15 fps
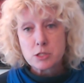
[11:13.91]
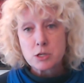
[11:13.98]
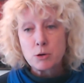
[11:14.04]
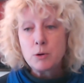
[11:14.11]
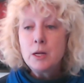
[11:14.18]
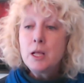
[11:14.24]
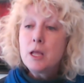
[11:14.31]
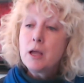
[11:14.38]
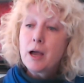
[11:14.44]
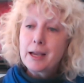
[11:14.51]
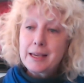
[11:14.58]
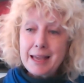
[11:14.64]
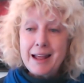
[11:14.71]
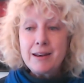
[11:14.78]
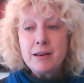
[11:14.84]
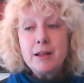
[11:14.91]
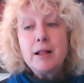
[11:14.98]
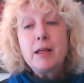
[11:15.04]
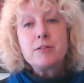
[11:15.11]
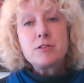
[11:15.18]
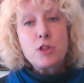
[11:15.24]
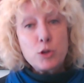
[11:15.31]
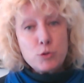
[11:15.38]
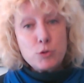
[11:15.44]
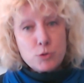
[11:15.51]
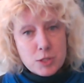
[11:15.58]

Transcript: So again, those